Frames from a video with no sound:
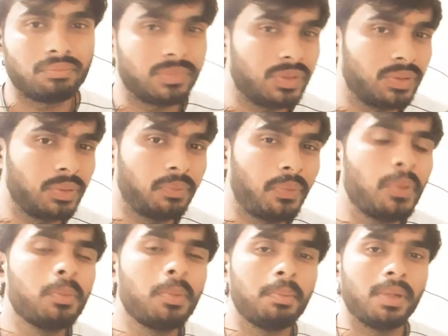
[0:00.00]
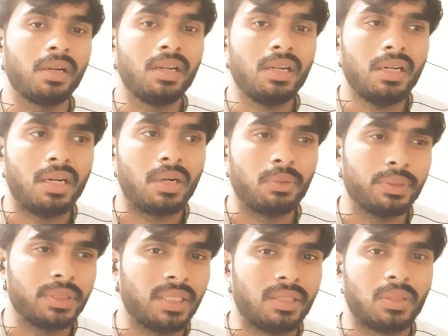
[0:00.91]
few people out
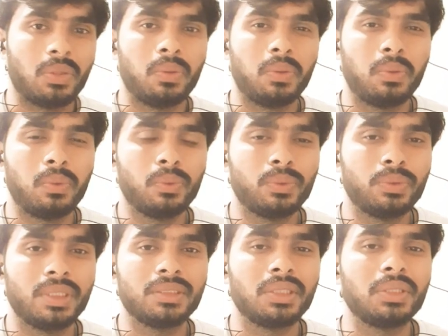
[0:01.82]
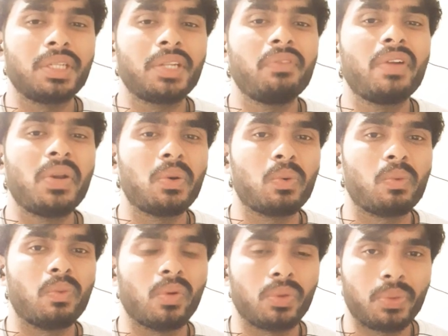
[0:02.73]
there who doesn't even know
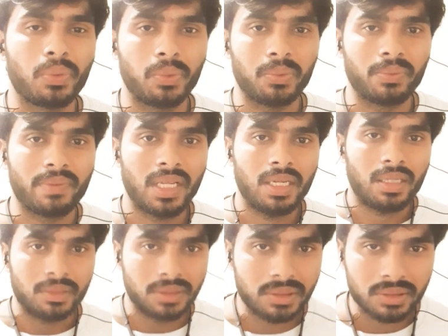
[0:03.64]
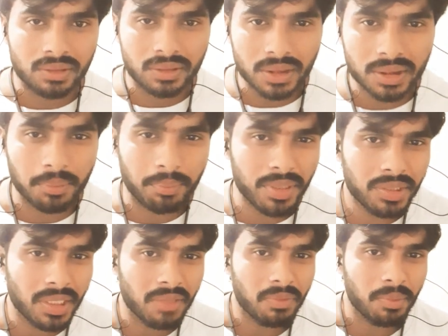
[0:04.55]
what to do. This is just a
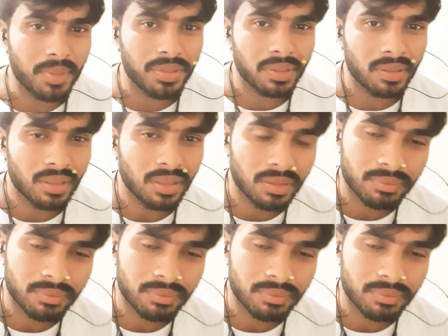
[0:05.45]
basic information,